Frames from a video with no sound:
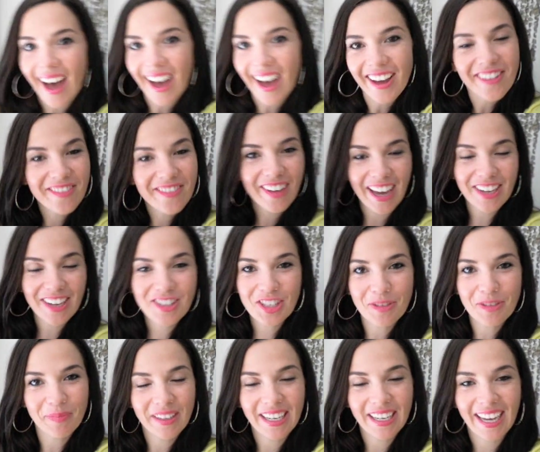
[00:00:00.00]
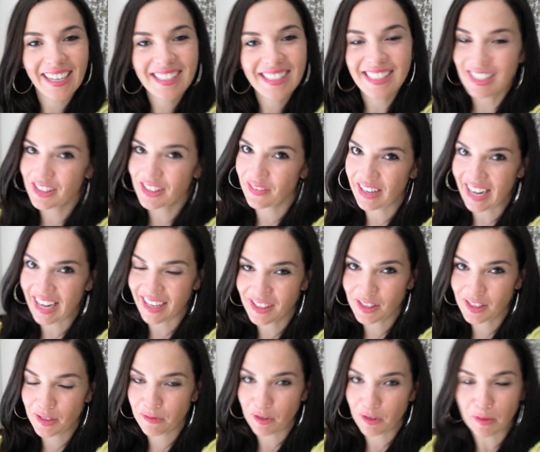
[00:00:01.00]
Hi, Fashion B S. It's
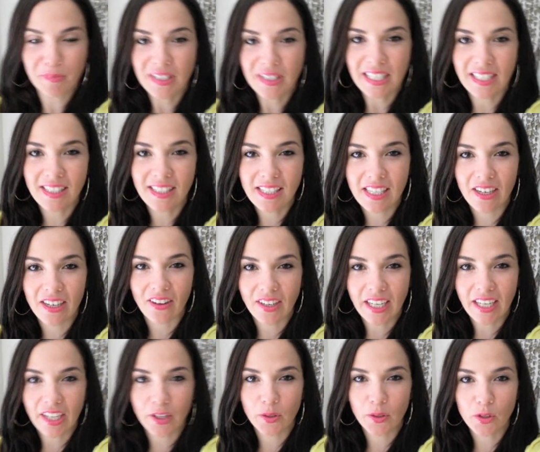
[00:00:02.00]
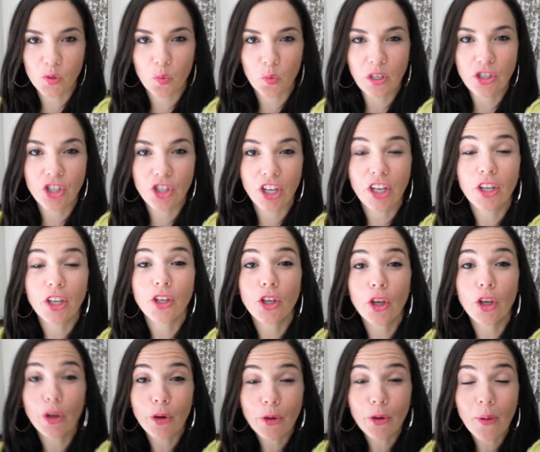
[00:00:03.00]
Vanessa from D C on Heels
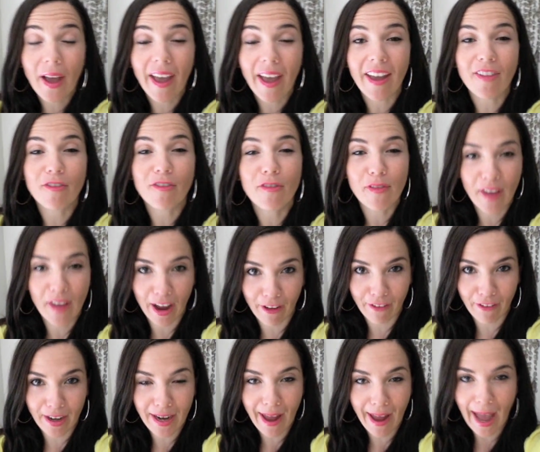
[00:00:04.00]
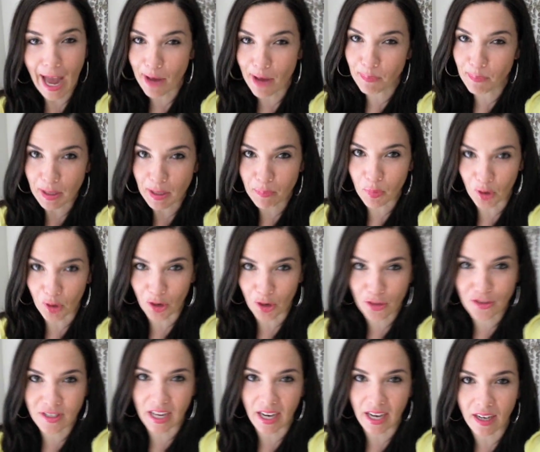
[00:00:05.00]
wishing you a very happy
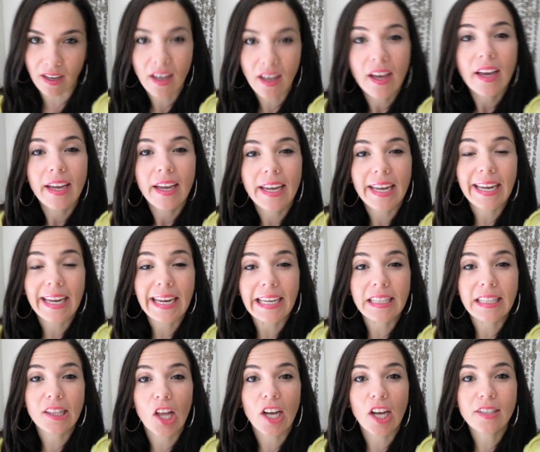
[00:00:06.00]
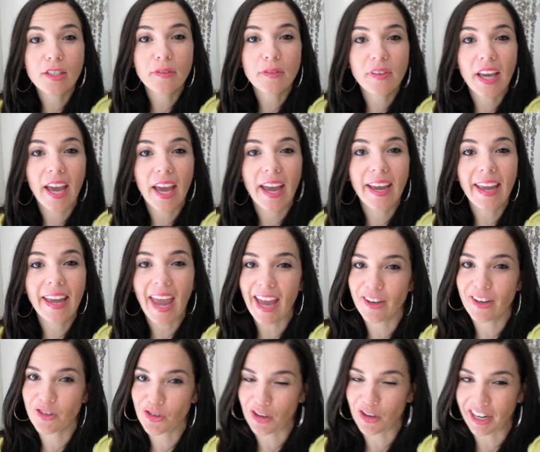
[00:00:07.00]
birthday. Eat lots of
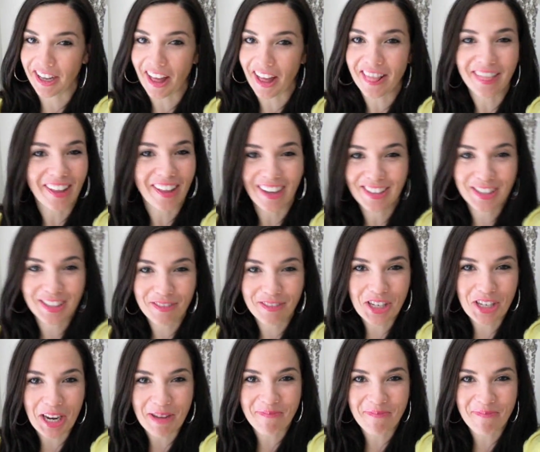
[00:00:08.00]
cake and drink lots of